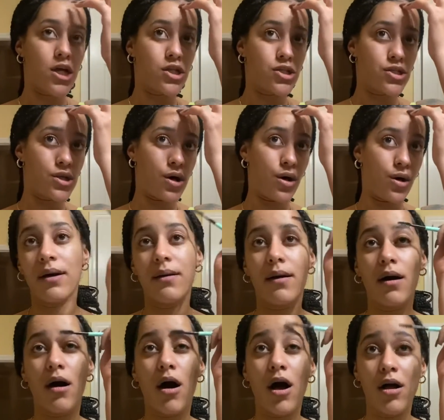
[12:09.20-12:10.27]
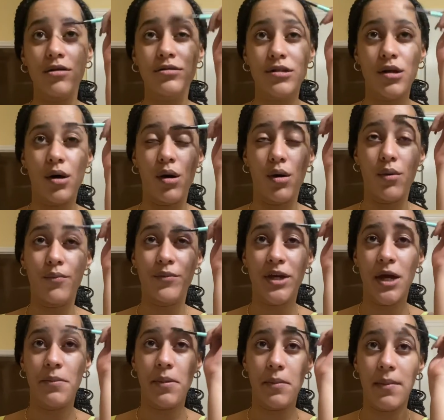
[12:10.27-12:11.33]
So also
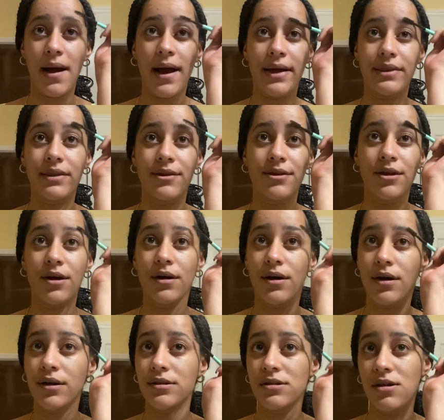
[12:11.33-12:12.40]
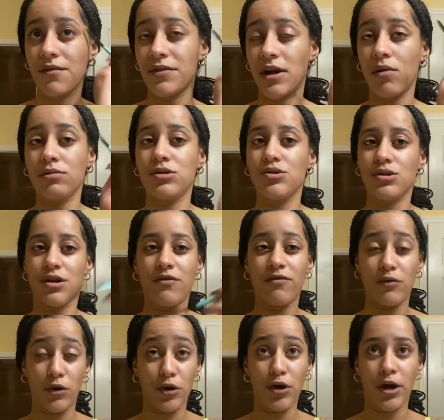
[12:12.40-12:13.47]
keep in mind that the stuff that I was using
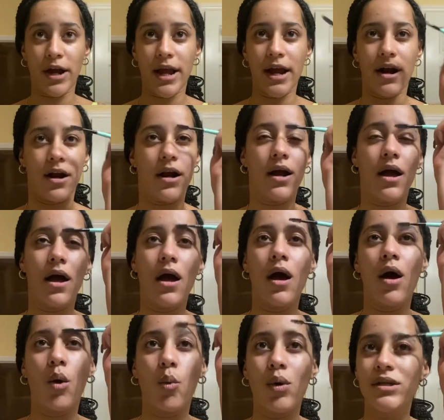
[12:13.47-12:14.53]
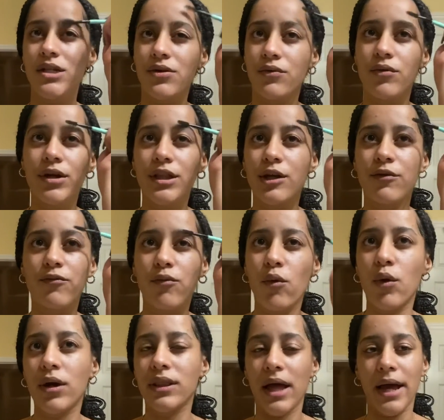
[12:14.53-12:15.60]
for her hair wasn't really
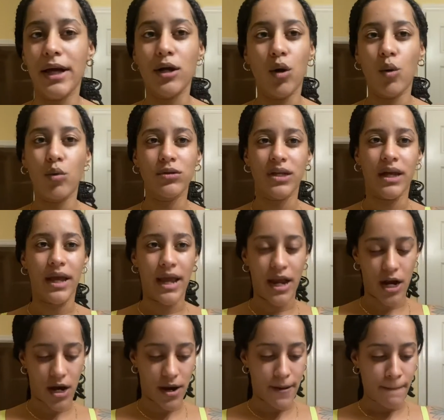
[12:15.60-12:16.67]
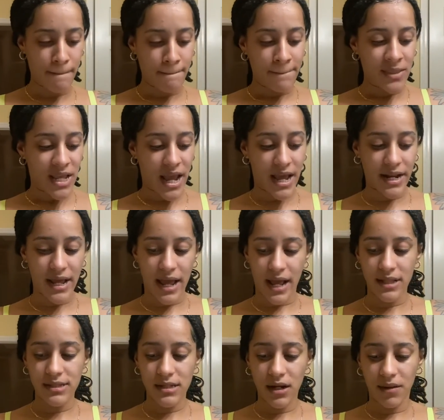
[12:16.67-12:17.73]
for like holding hair. And it
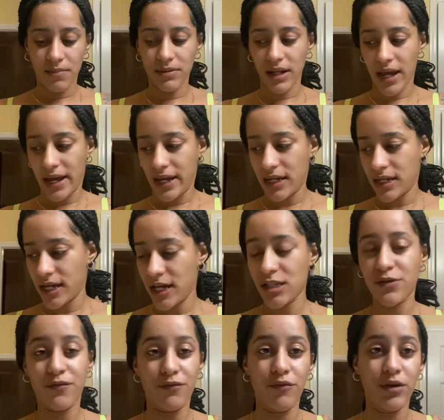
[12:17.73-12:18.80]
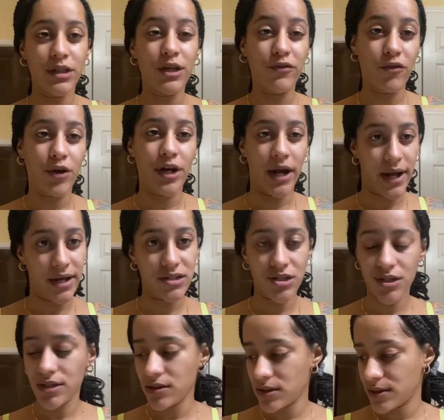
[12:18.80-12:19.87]
ended up like, it's really for your
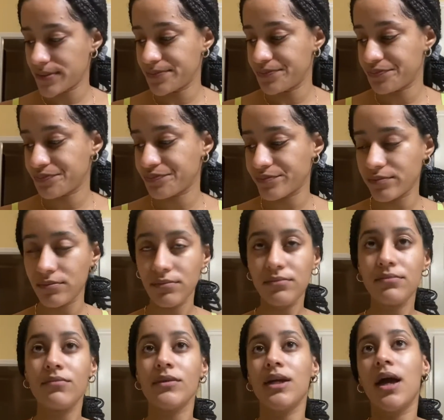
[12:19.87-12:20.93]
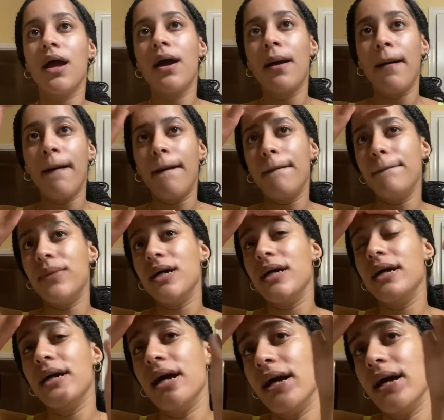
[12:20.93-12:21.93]
edges, but it